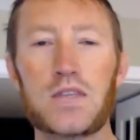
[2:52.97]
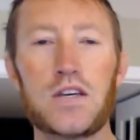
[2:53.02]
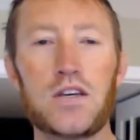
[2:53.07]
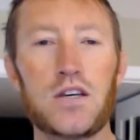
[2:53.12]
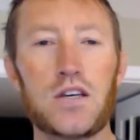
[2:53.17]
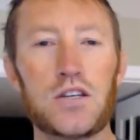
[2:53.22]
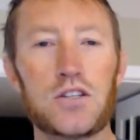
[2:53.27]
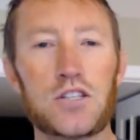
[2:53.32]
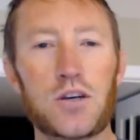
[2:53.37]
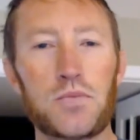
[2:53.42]

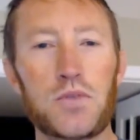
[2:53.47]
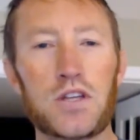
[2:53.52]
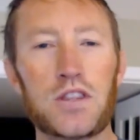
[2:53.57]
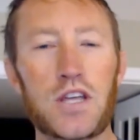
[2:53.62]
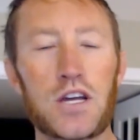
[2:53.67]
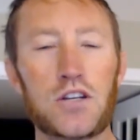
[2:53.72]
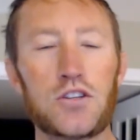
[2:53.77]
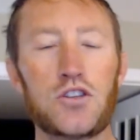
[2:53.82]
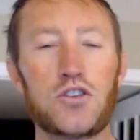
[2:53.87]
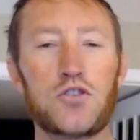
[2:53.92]
something
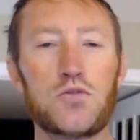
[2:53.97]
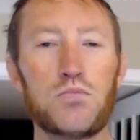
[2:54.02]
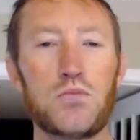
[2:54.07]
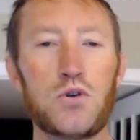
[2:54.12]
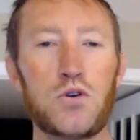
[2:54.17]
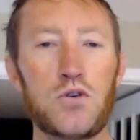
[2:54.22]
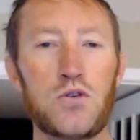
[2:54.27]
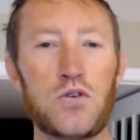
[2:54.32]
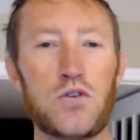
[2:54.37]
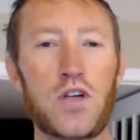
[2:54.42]
that is
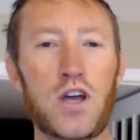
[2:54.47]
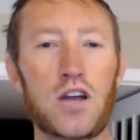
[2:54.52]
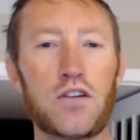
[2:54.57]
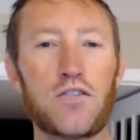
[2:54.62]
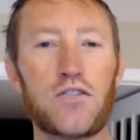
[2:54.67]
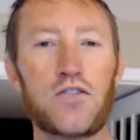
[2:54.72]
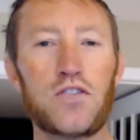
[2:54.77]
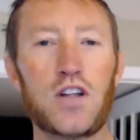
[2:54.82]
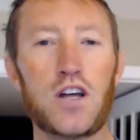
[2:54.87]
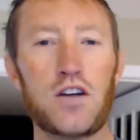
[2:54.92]
smooth and
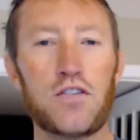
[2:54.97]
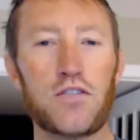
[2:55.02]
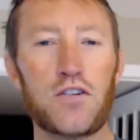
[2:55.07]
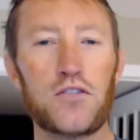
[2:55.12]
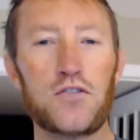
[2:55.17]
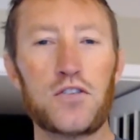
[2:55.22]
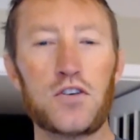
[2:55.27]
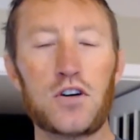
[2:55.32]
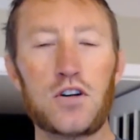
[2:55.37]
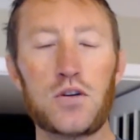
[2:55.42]

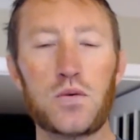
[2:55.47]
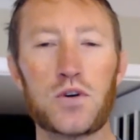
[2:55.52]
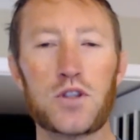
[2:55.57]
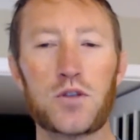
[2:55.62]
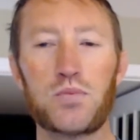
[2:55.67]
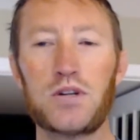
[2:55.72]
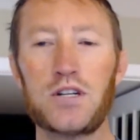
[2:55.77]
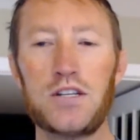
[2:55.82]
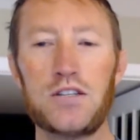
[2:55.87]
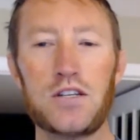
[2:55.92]
flavorful with a
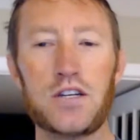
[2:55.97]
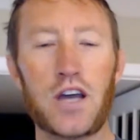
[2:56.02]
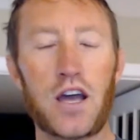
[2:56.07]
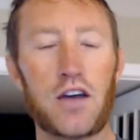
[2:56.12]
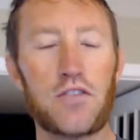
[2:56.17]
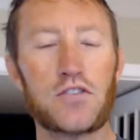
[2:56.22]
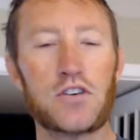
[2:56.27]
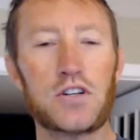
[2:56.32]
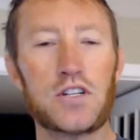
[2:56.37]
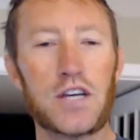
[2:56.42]
pleasing
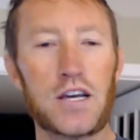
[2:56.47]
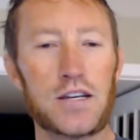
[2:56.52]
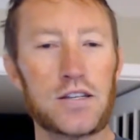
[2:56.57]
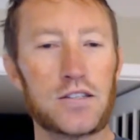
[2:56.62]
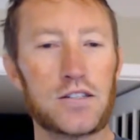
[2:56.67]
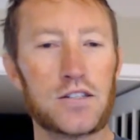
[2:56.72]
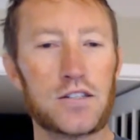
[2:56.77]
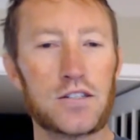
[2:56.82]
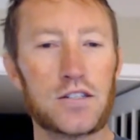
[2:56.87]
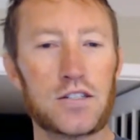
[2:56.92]

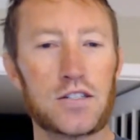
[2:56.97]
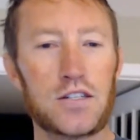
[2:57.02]
aftertaste.